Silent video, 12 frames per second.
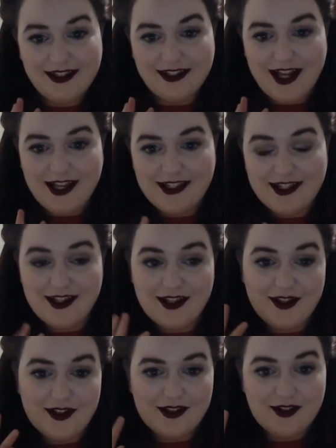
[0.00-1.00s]
like
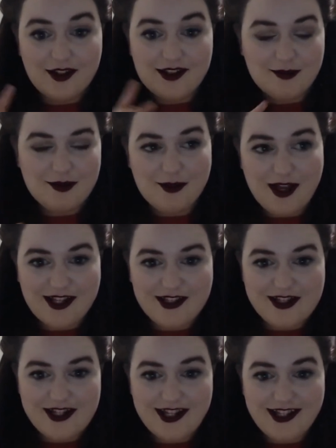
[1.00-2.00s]

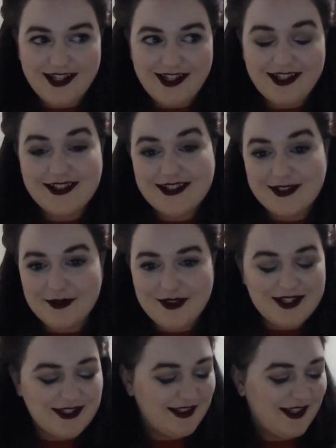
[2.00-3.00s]
W-H-E-E, see what
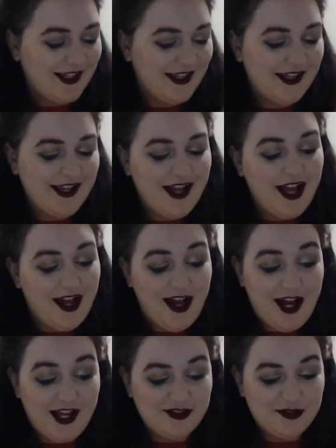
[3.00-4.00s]
they did there?
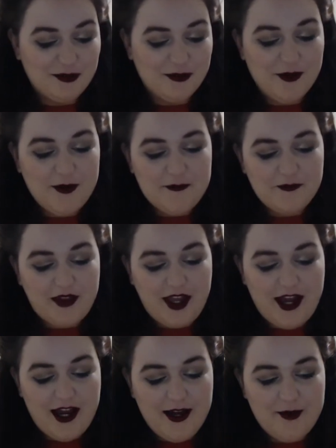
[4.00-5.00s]
I do.
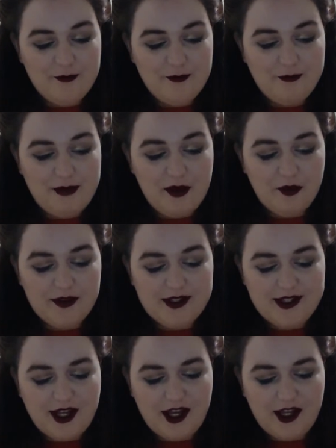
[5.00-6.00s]
But what
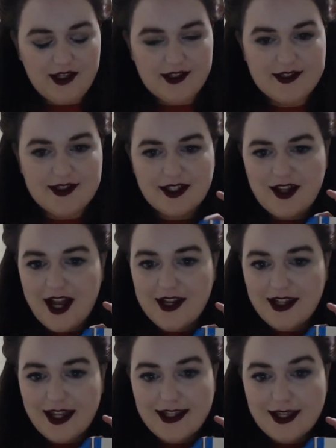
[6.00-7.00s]
these are is kind
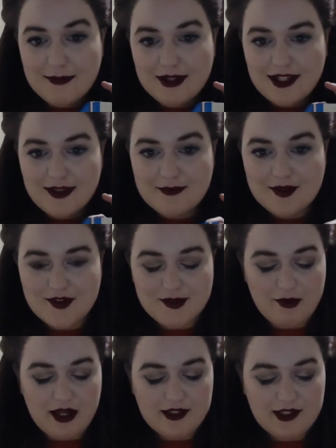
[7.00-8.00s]
of like M&M's or
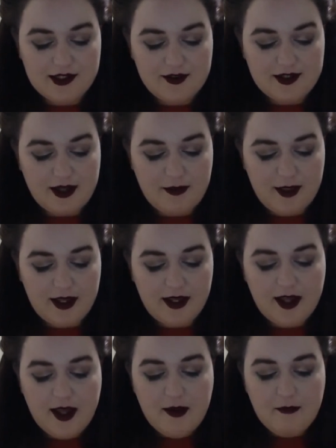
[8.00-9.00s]
Smarties or
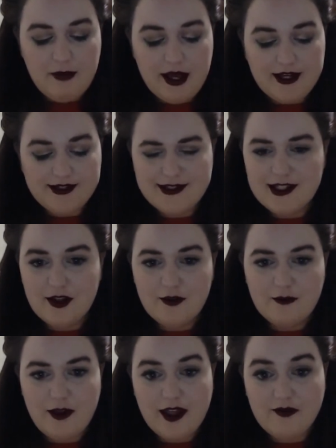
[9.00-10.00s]
something, but instead
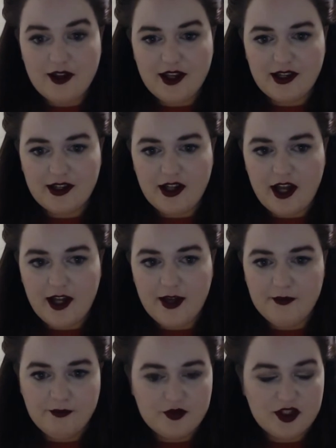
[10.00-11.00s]
of having
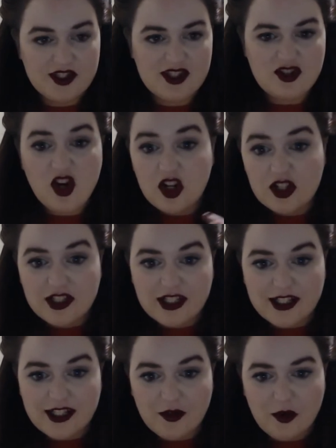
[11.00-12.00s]
just
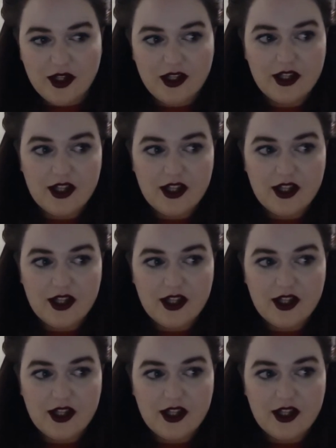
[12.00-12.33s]
chocolate or